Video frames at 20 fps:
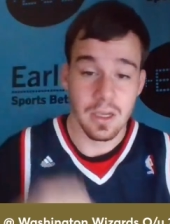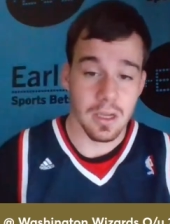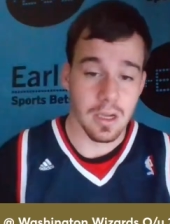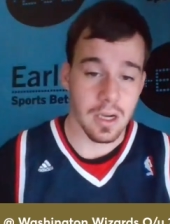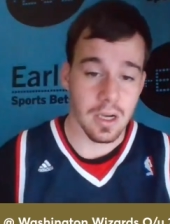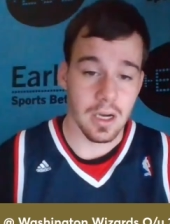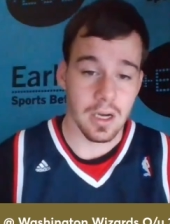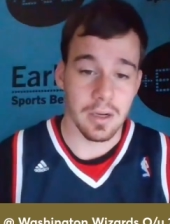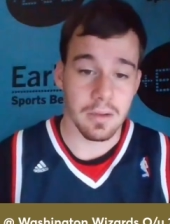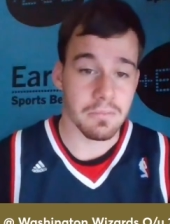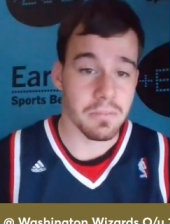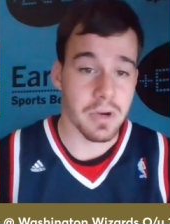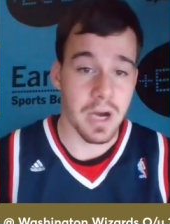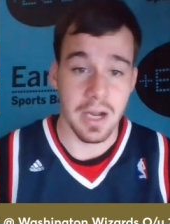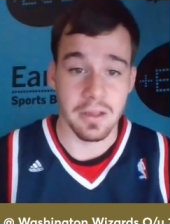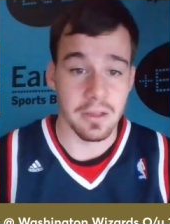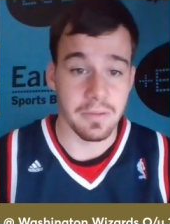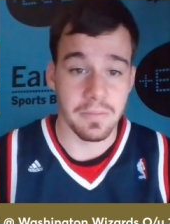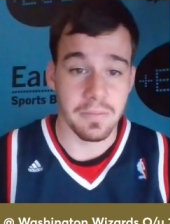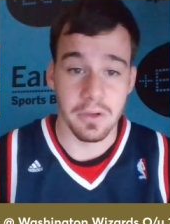
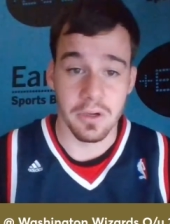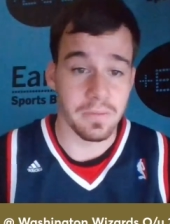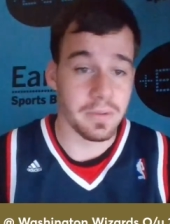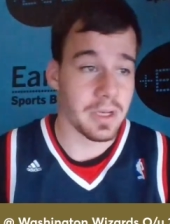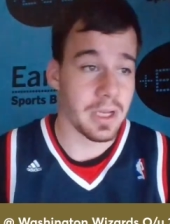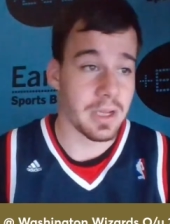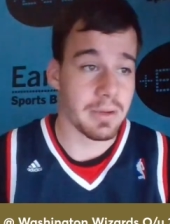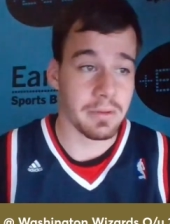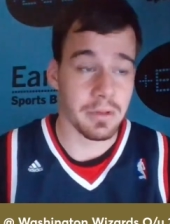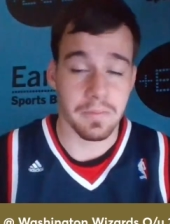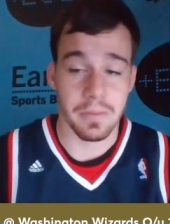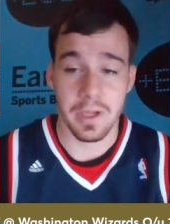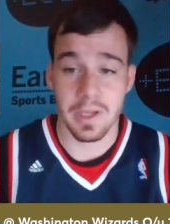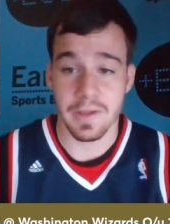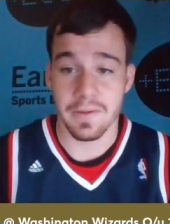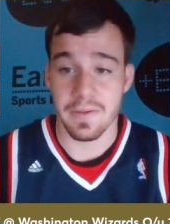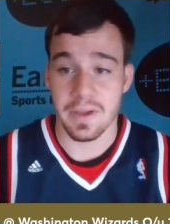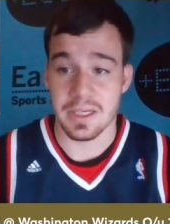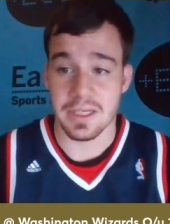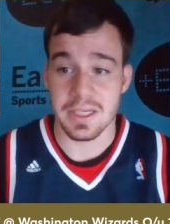Bradley Beal been able to play
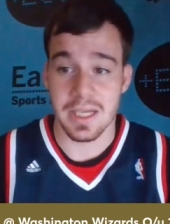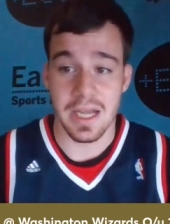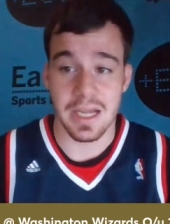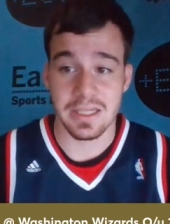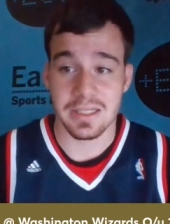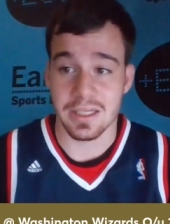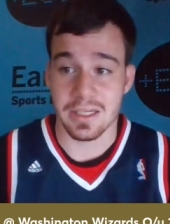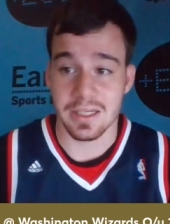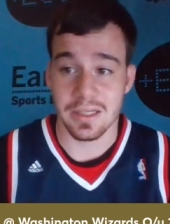fantastic,